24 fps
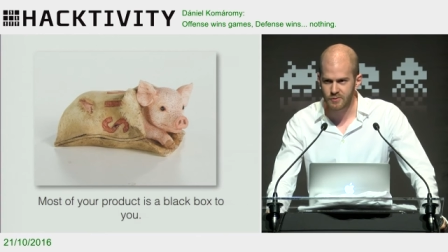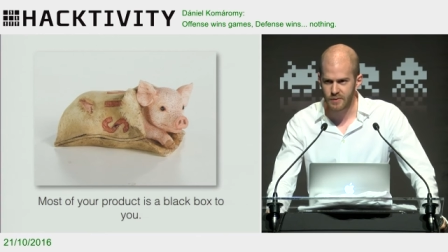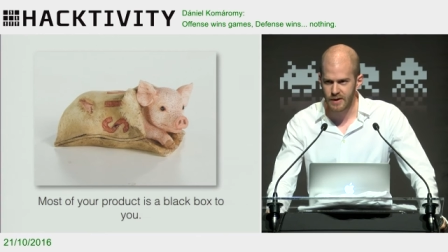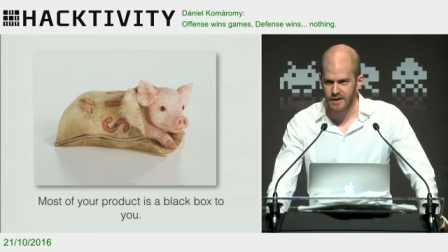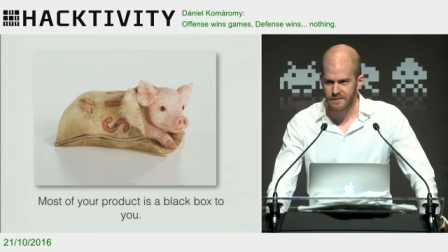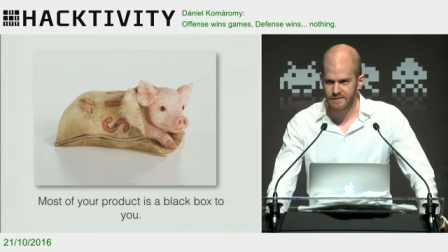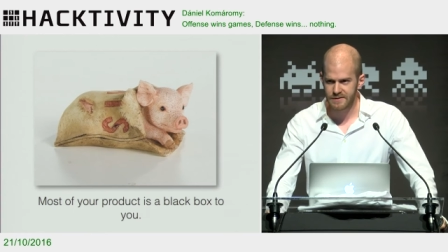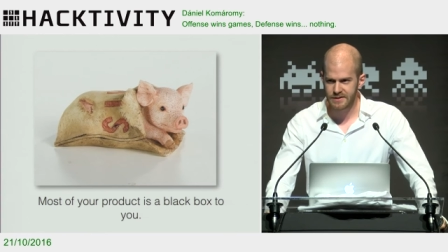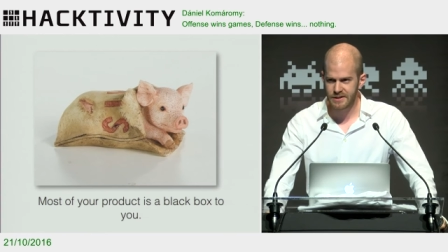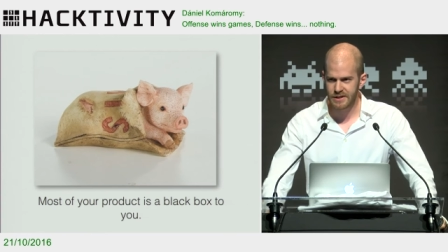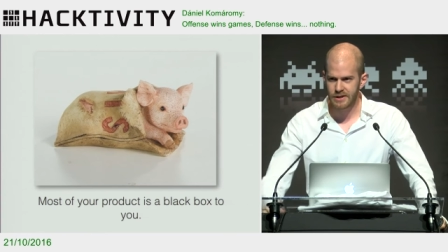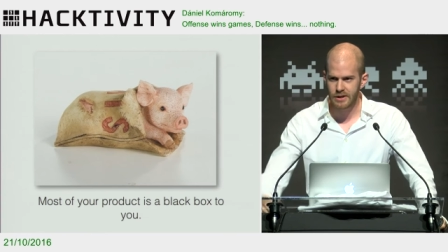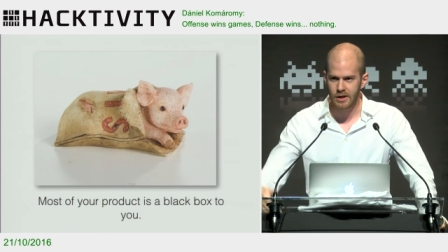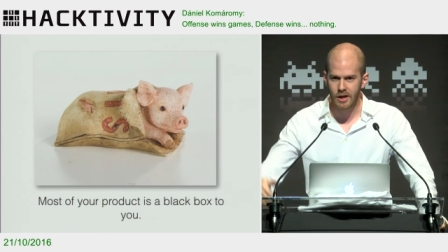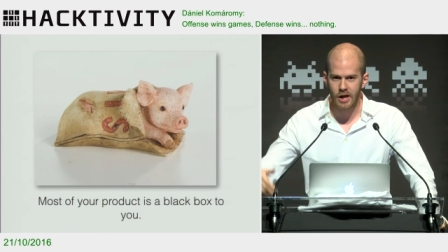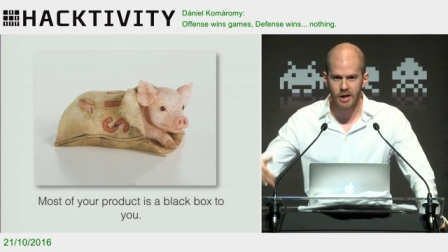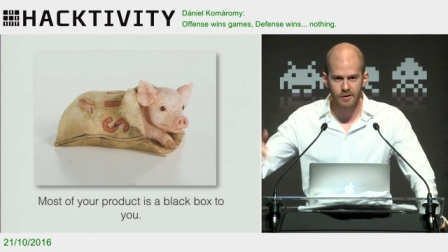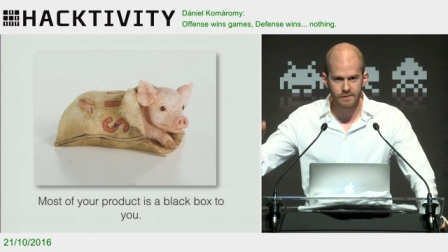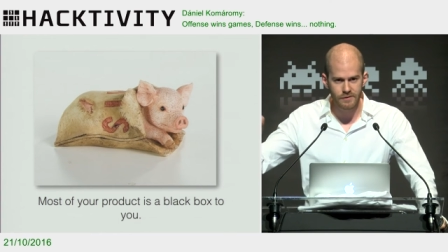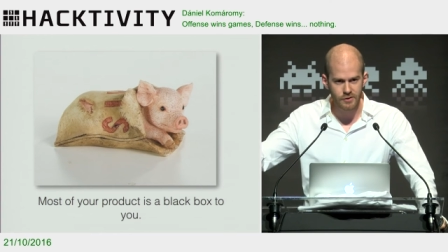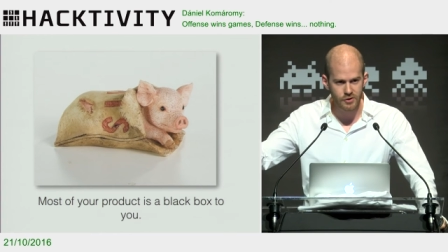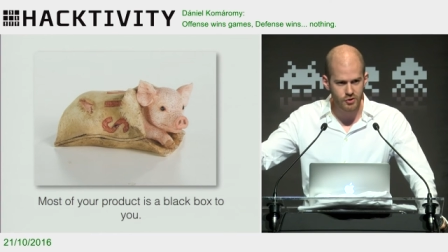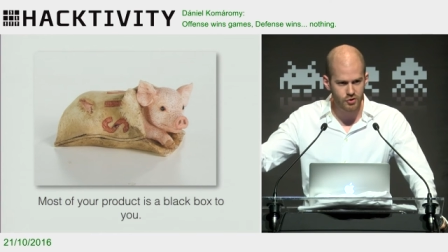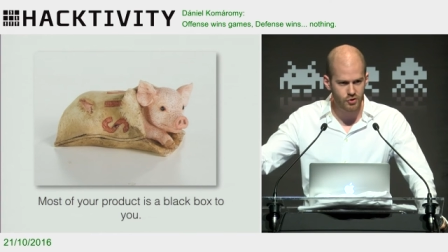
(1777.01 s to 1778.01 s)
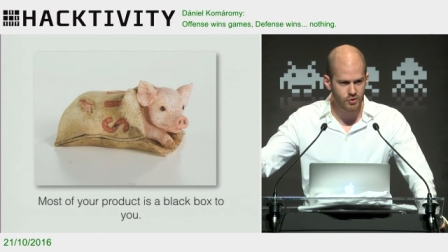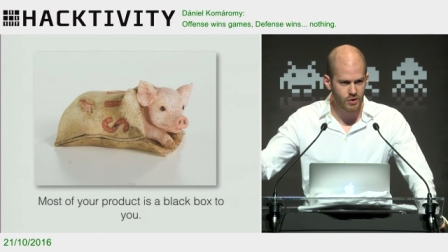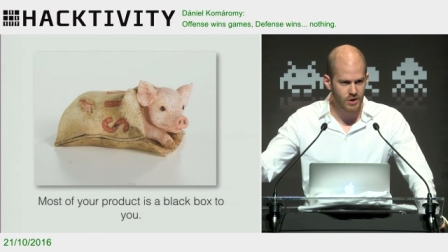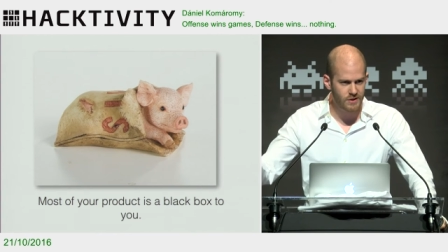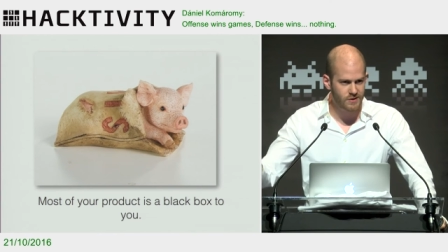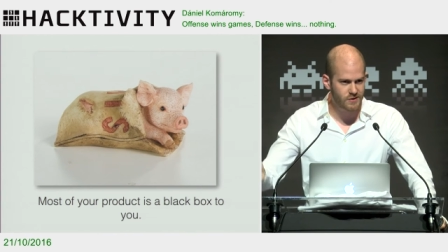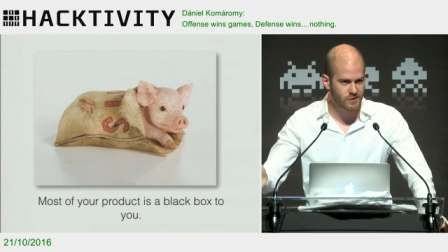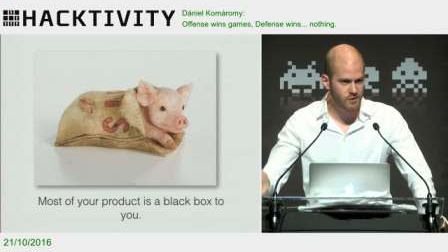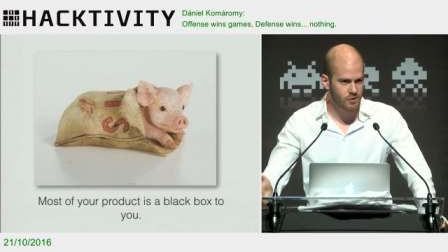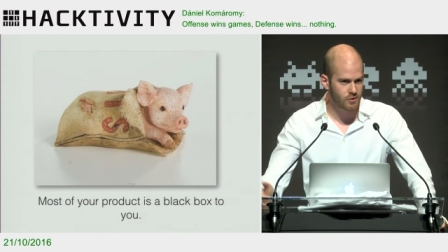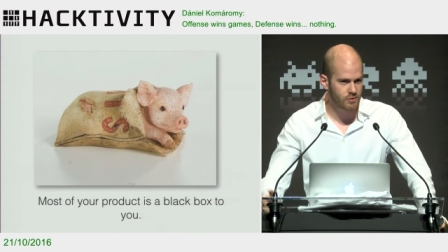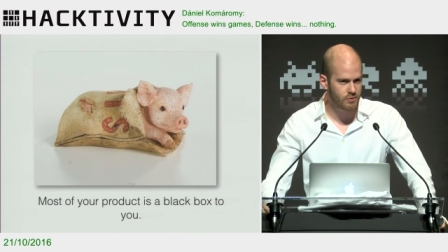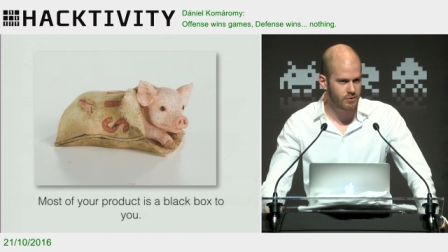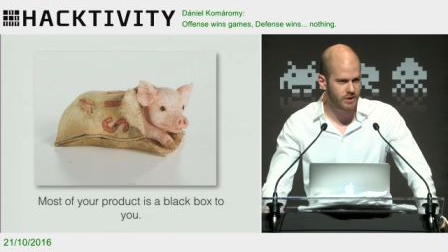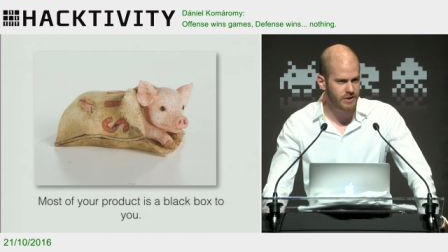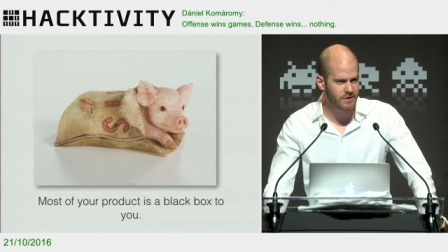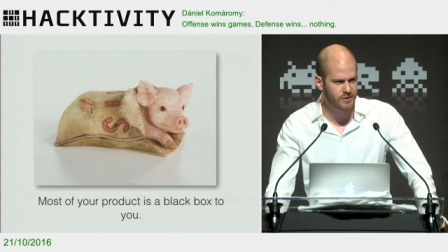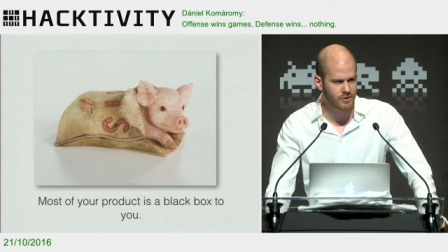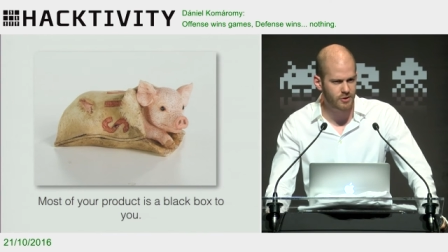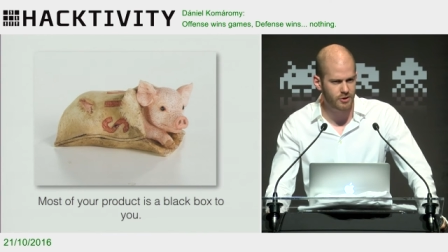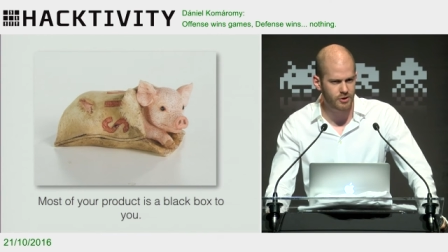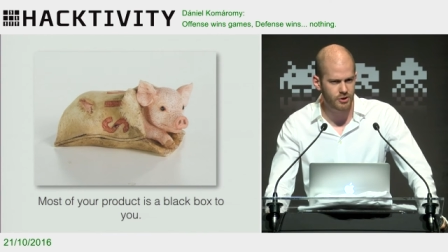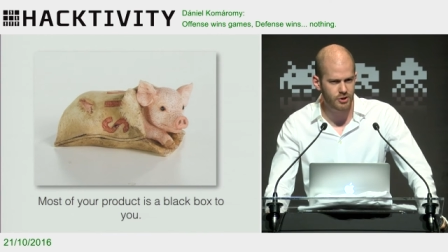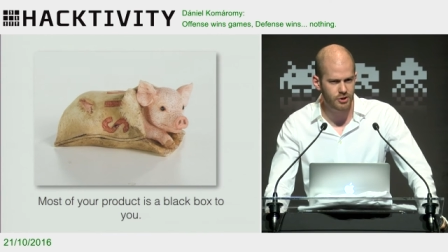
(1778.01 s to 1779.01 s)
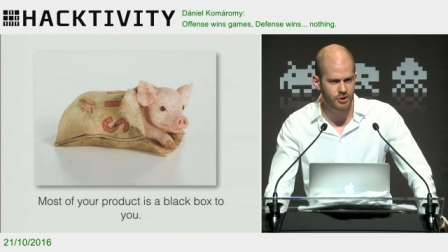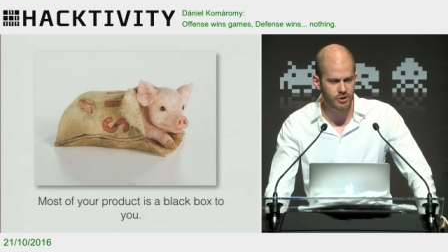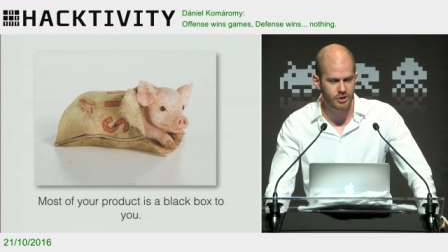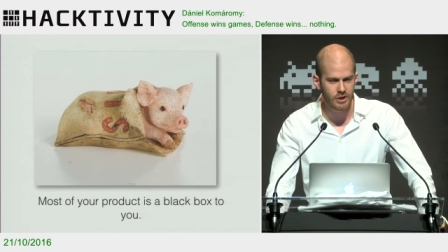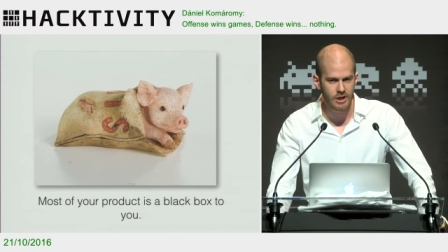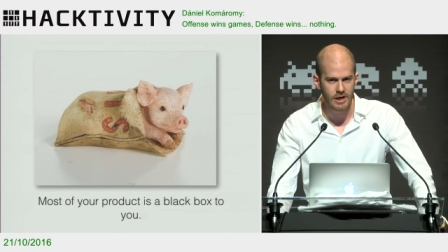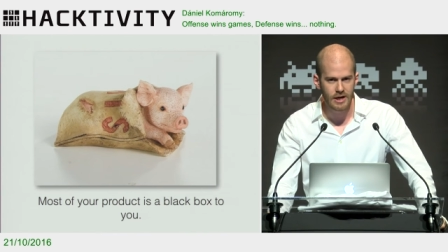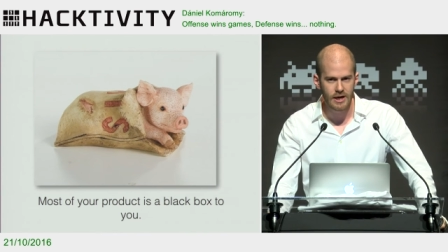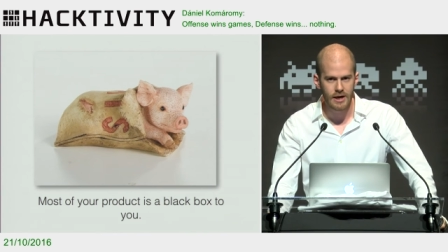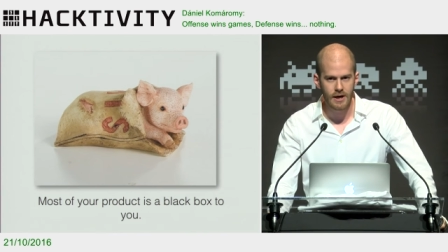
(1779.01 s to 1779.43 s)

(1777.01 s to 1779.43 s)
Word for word: We have seen a lot of this trust zone research